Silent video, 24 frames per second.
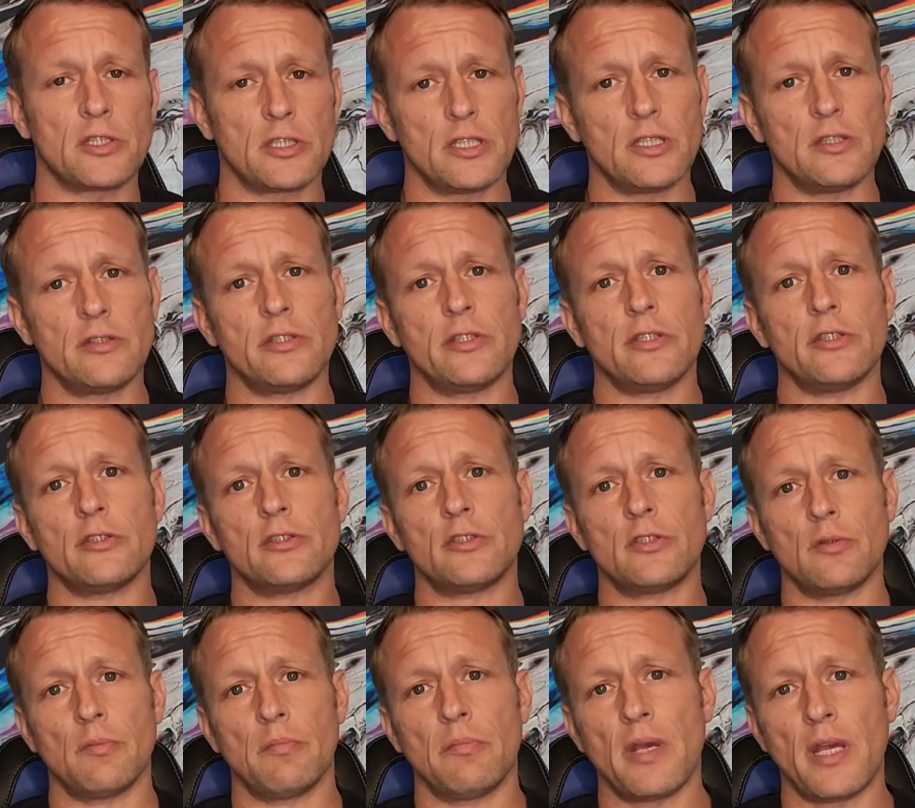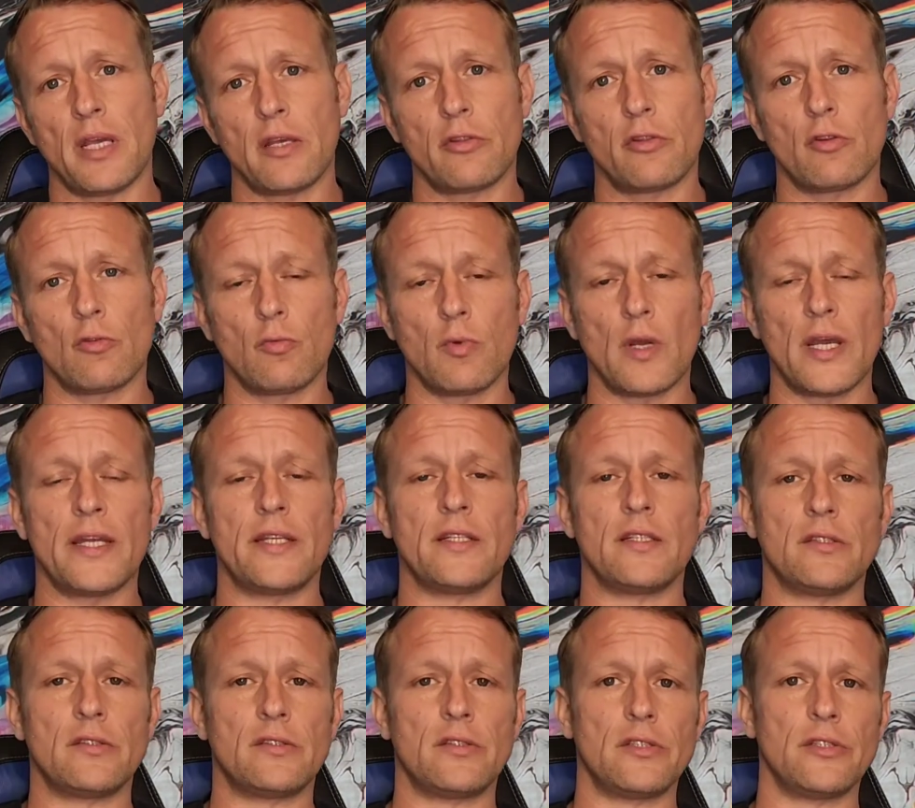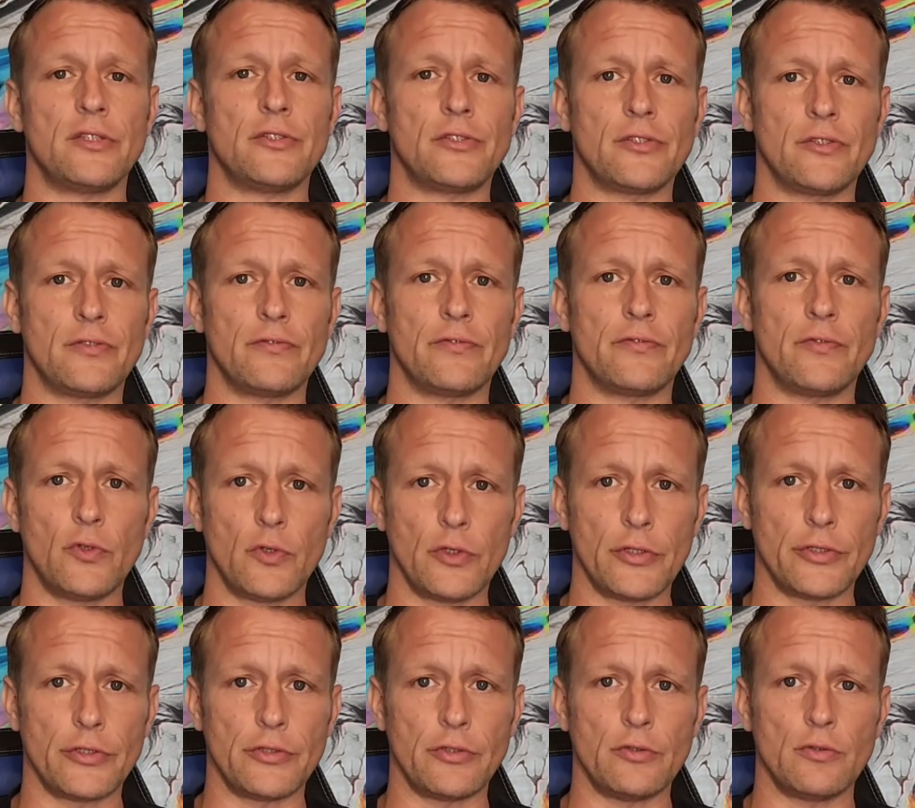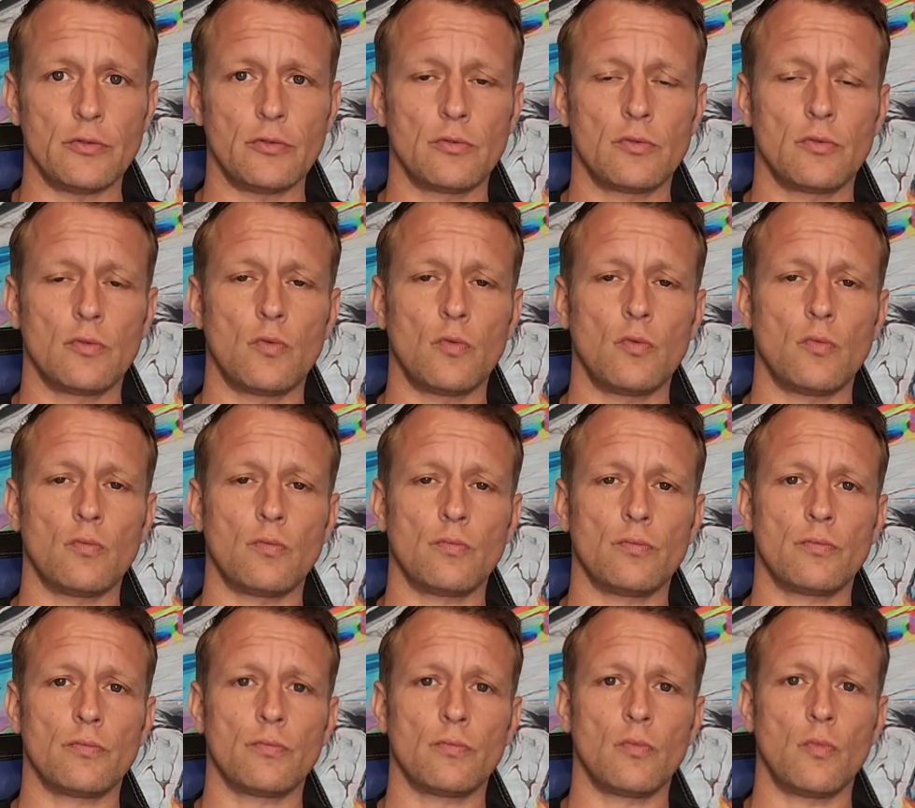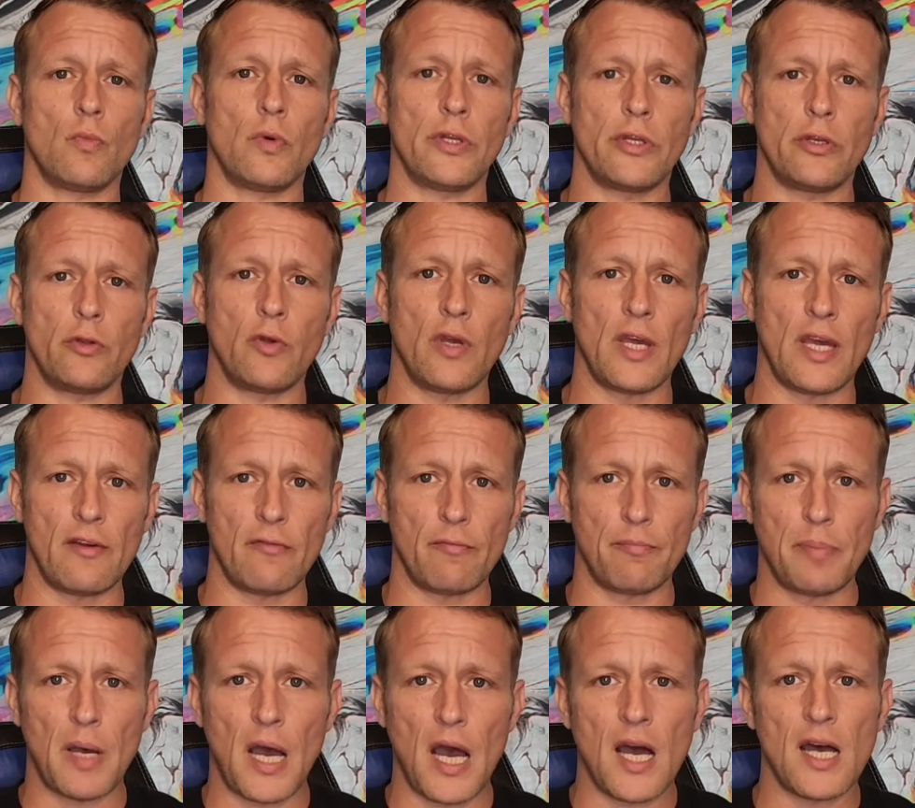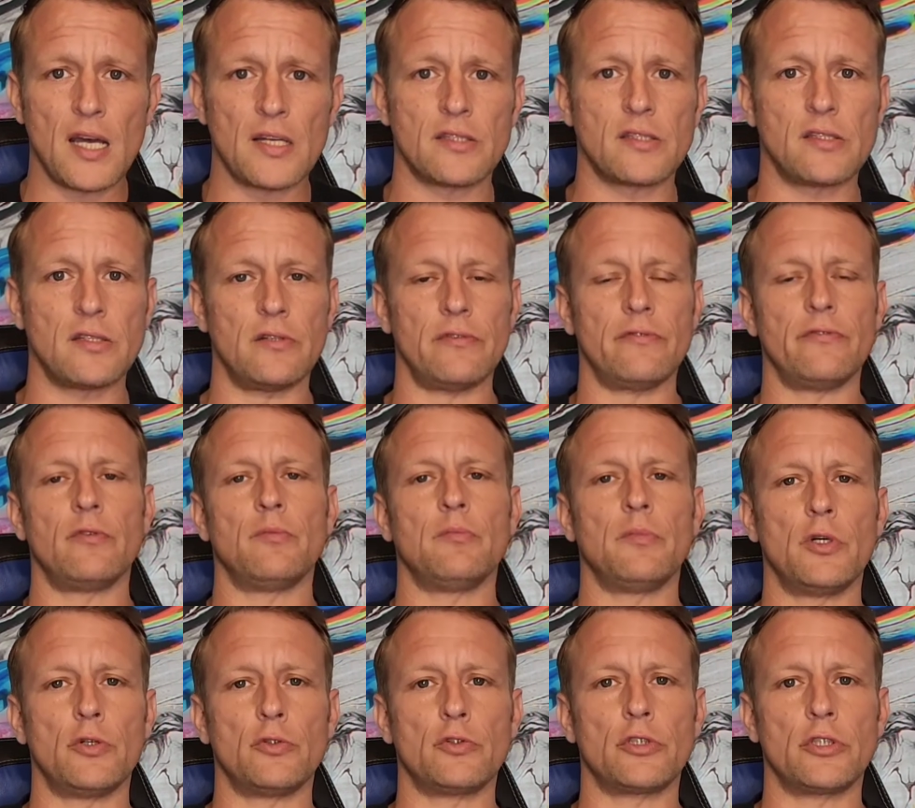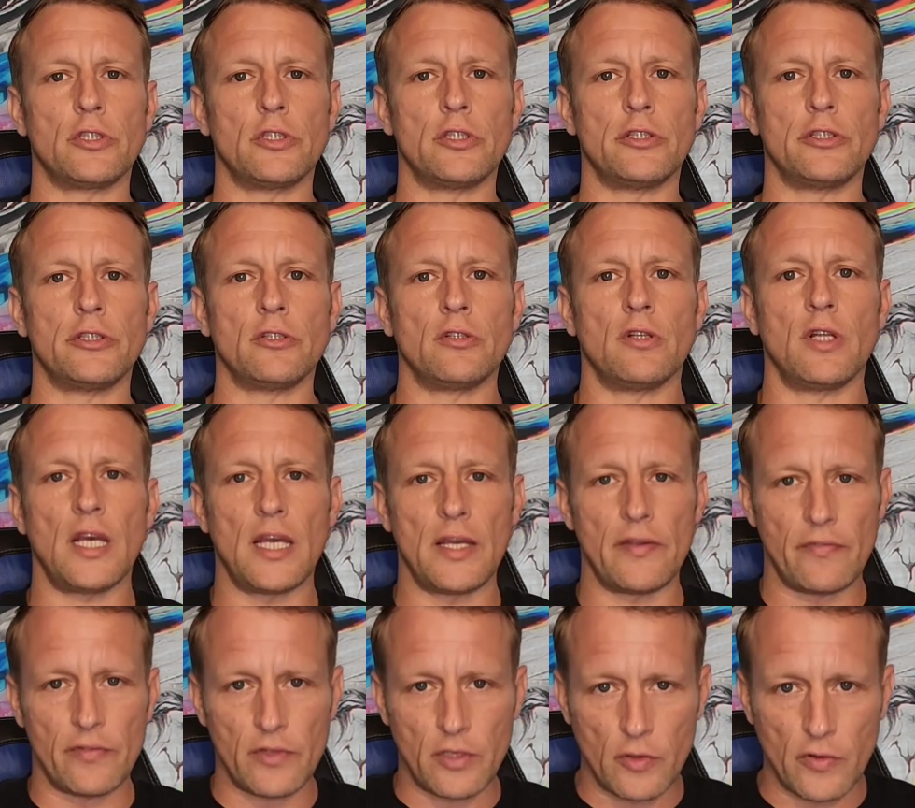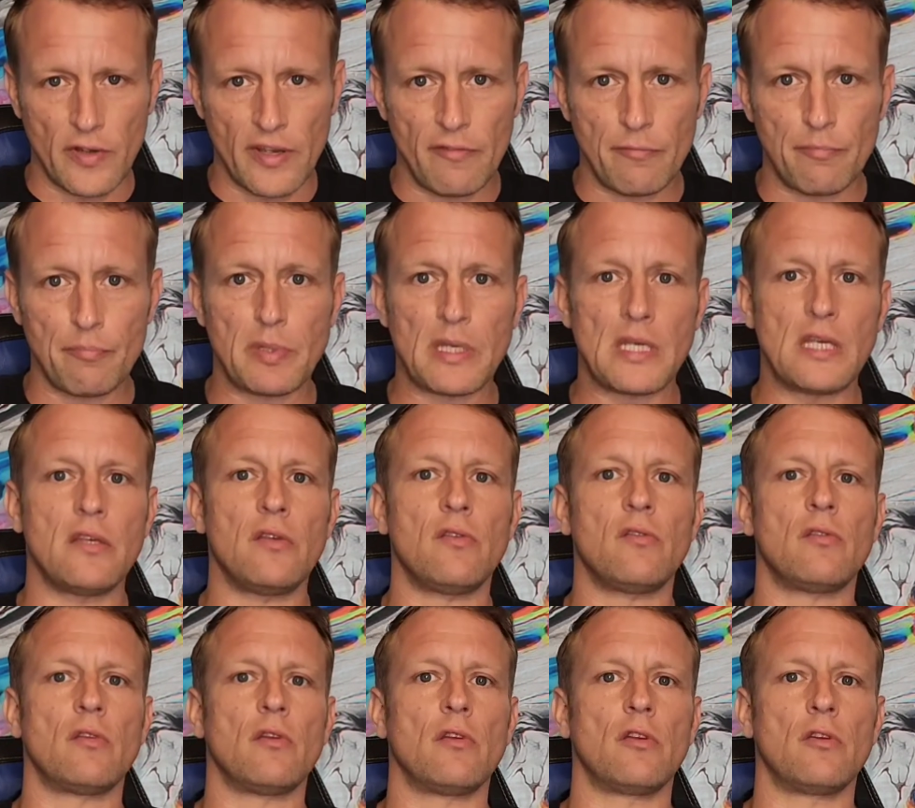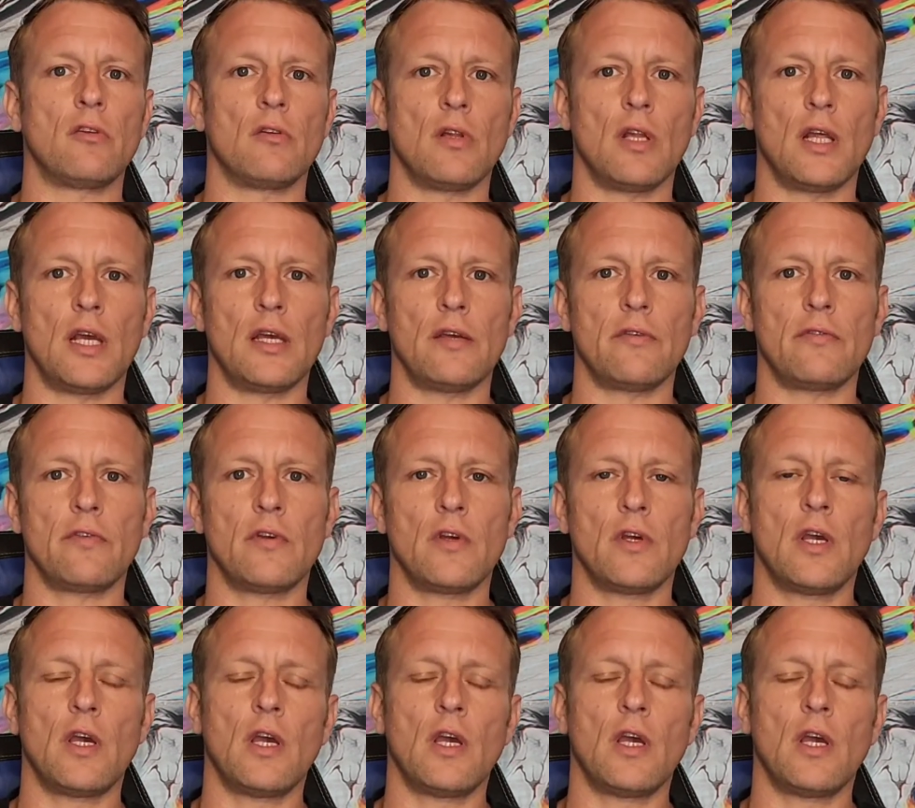easier to make the right decision for you when you have positive emotion in your life and you have peace in your life.